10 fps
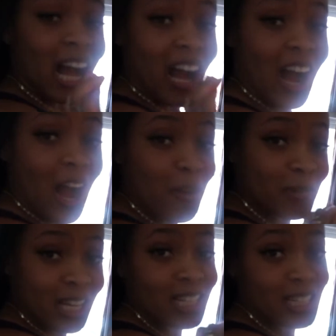I'm
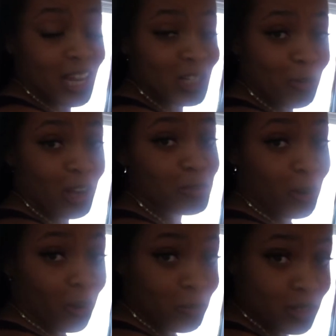letting Tasha wax my
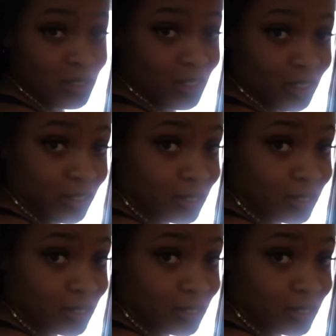armpits, y'all.